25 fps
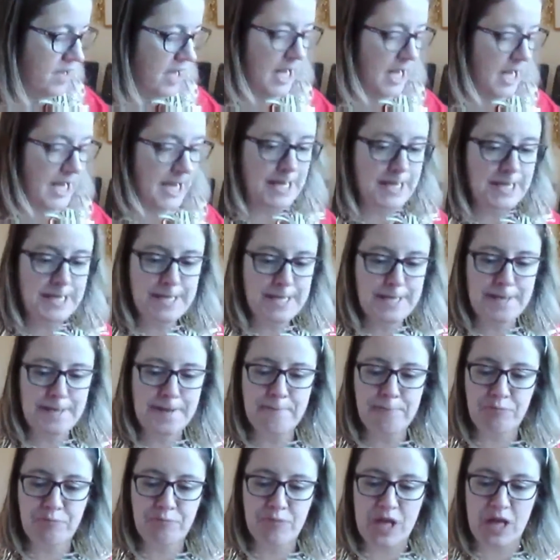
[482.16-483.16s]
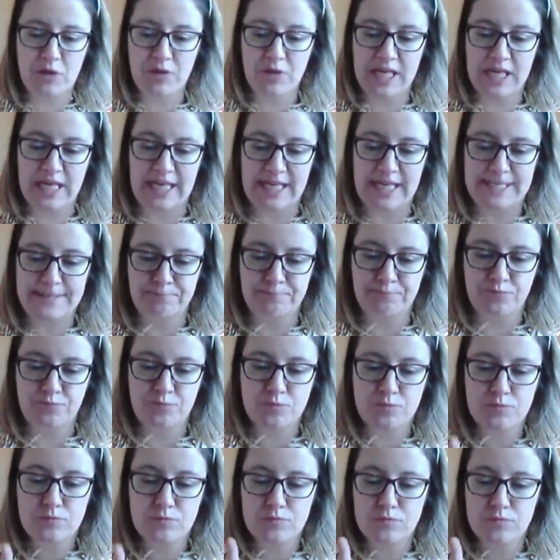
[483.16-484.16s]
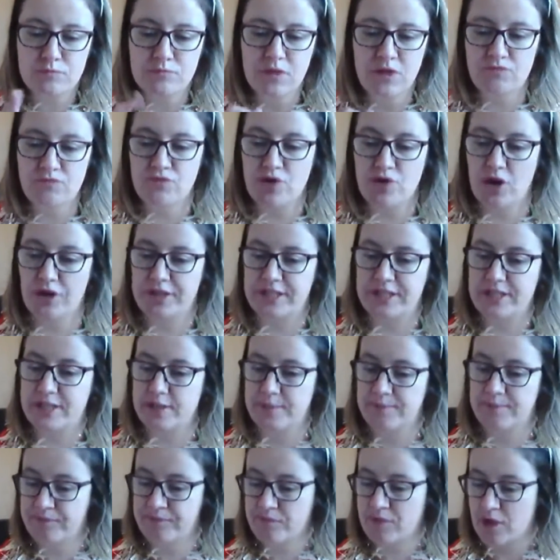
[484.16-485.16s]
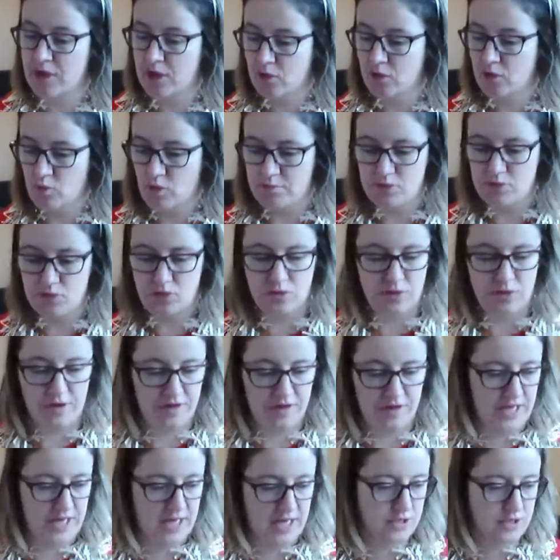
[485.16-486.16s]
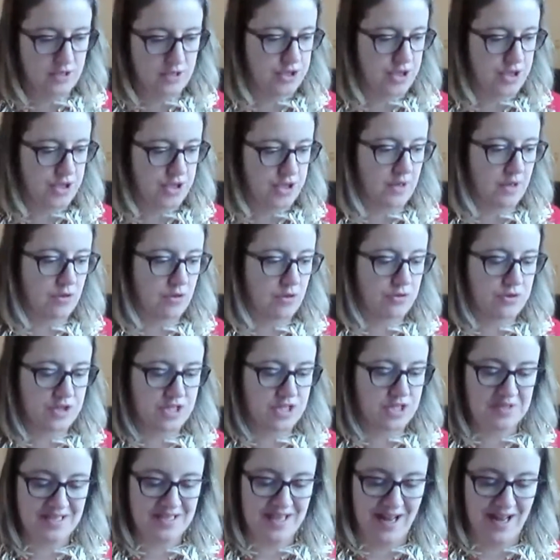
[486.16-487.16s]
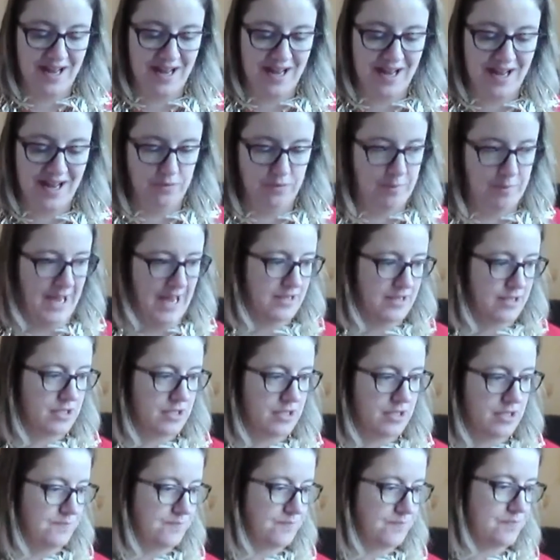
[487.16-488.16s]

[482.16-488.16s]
Okay, right. One more, I think, to show you. Christmas alphabet.